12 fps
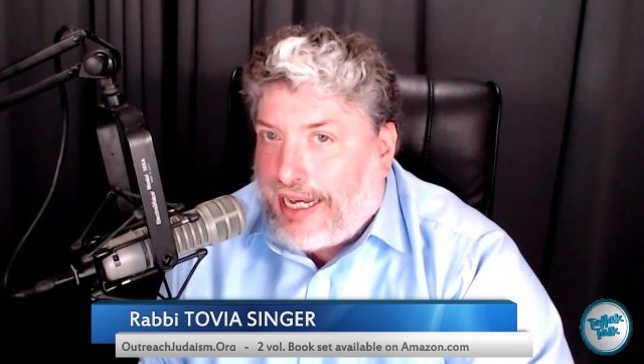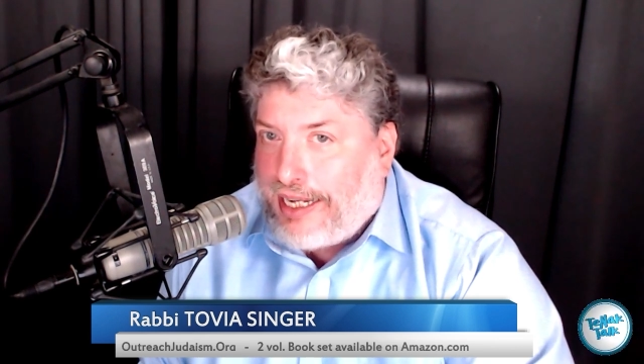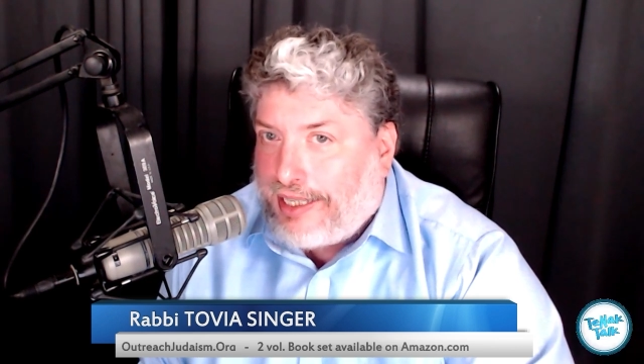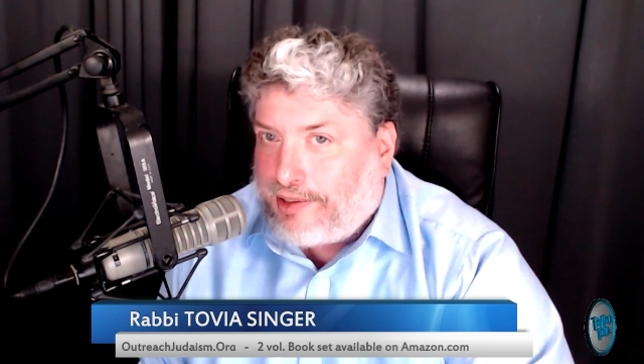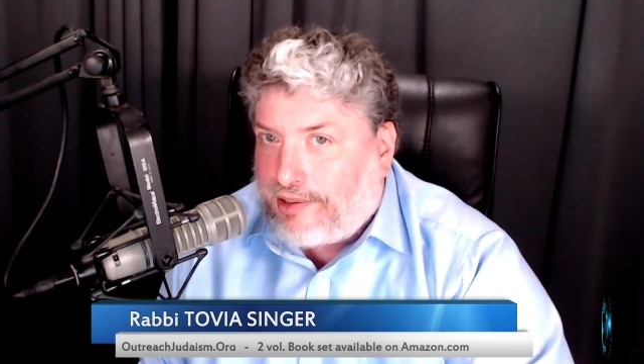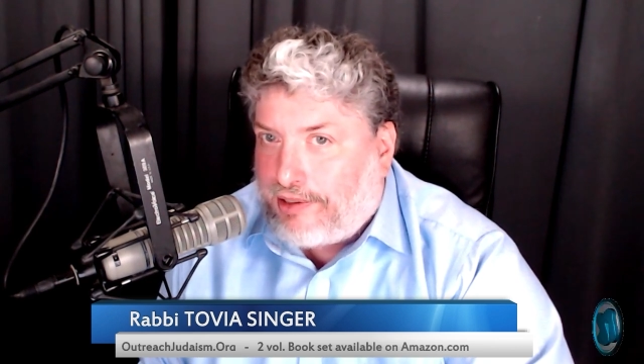
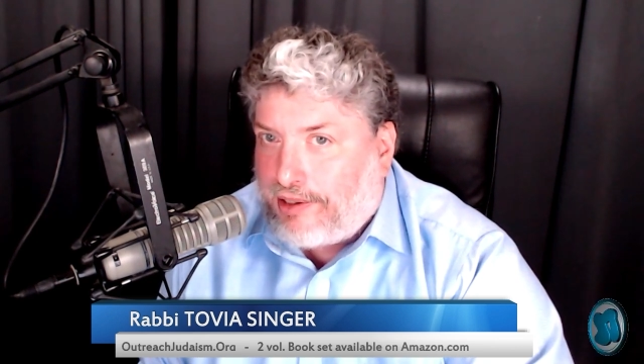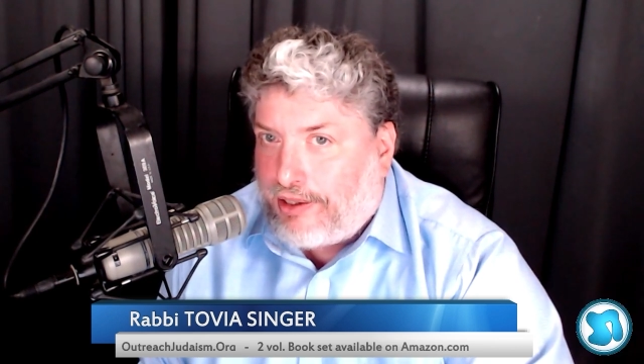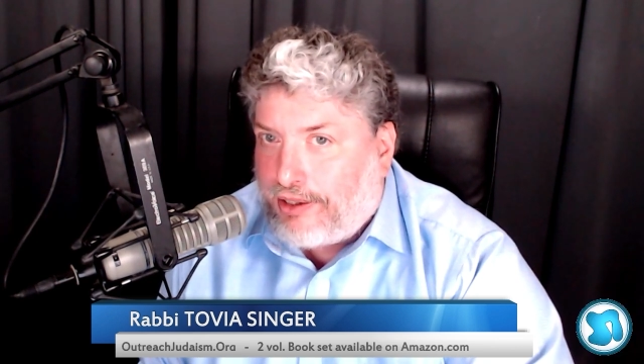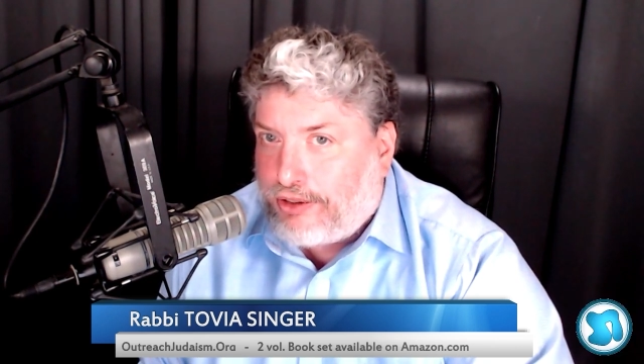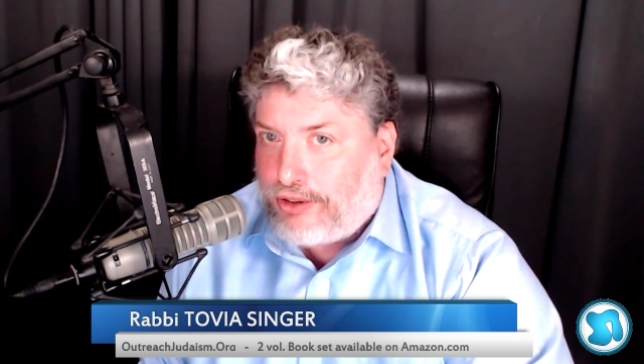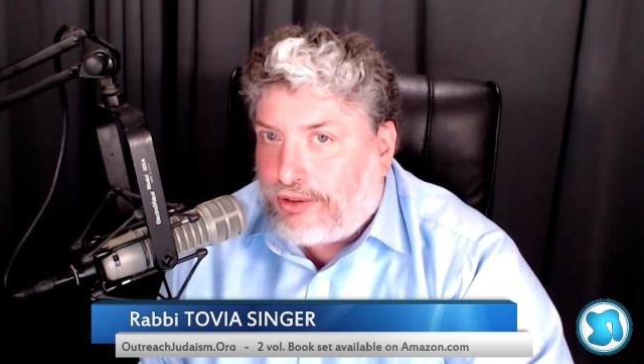
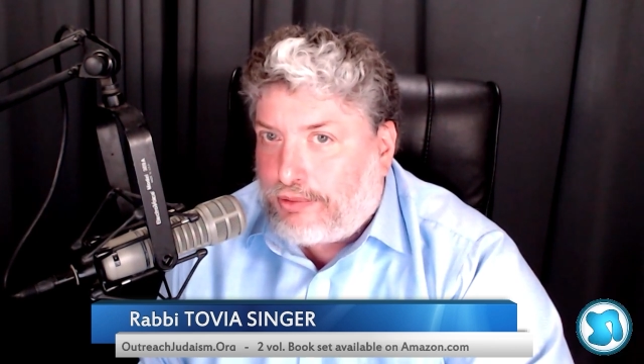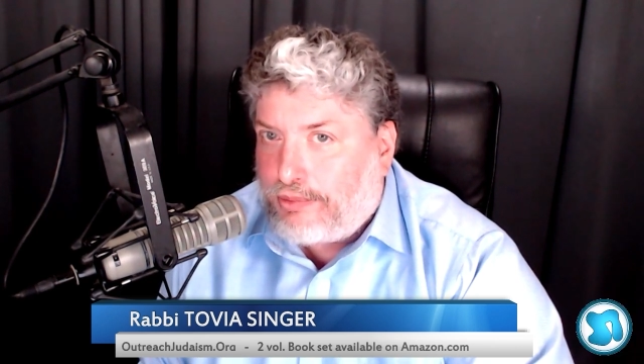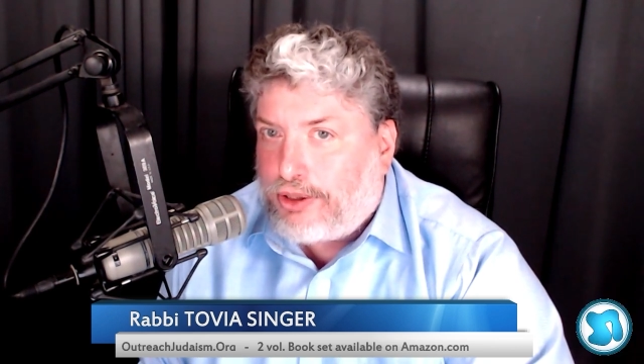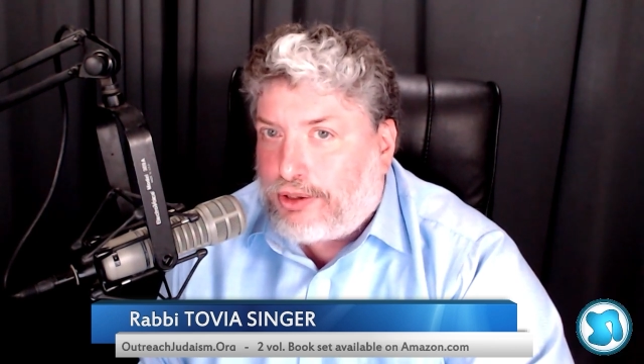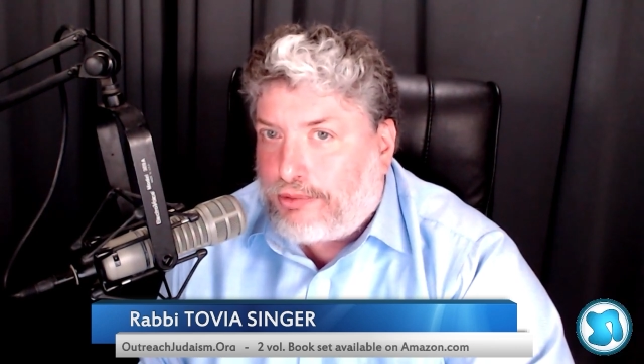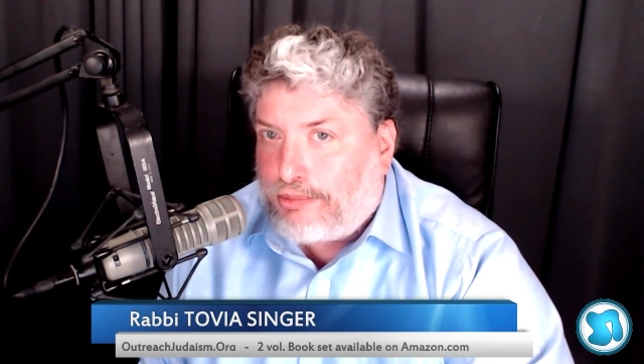exilarch,
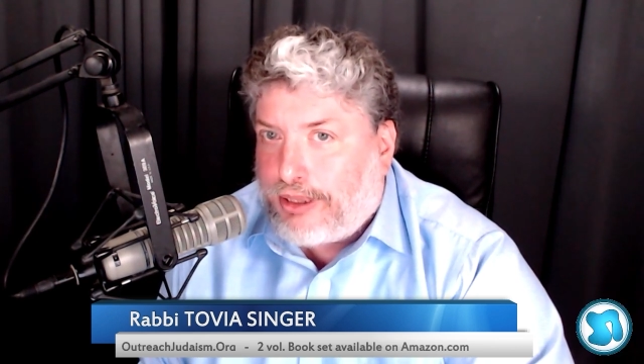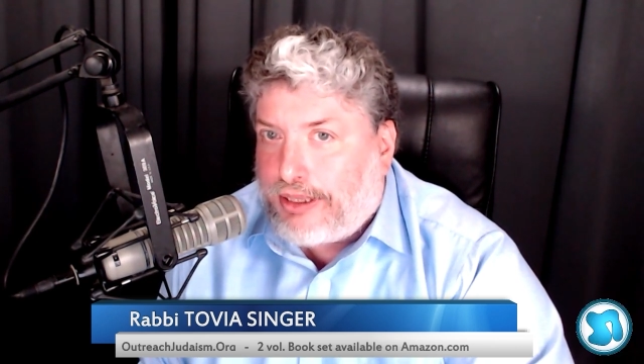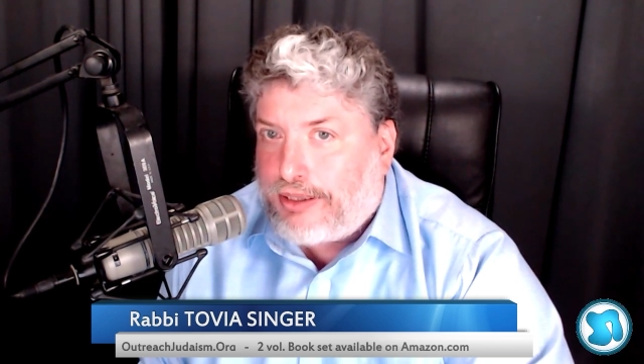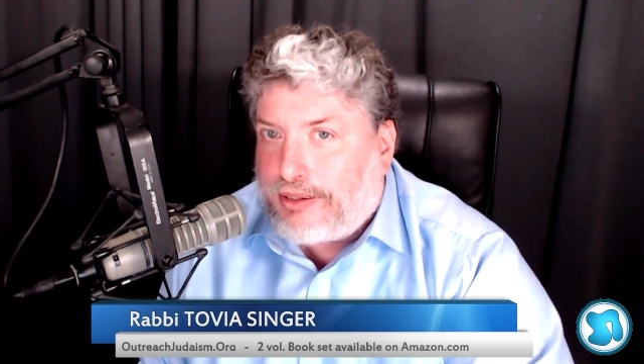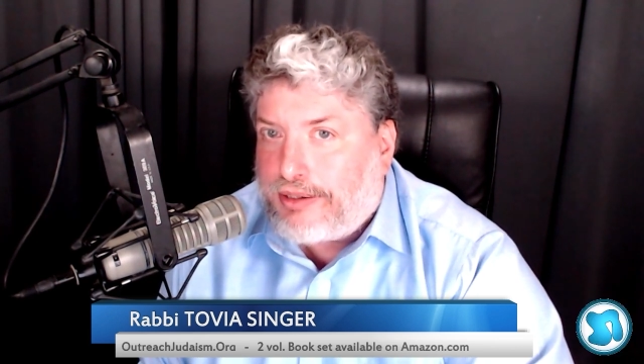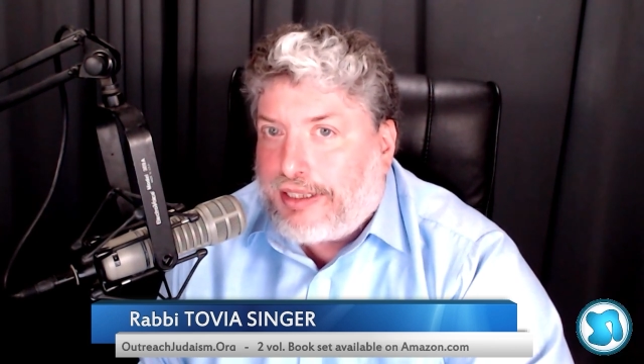which
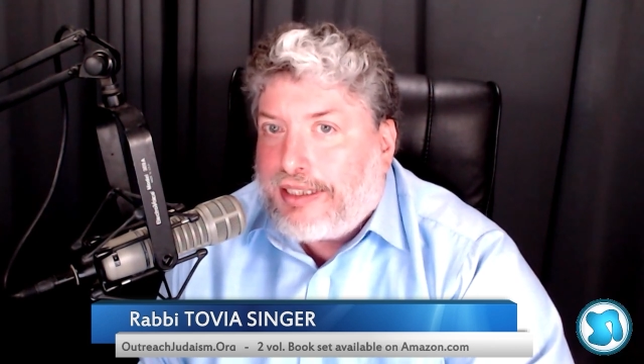means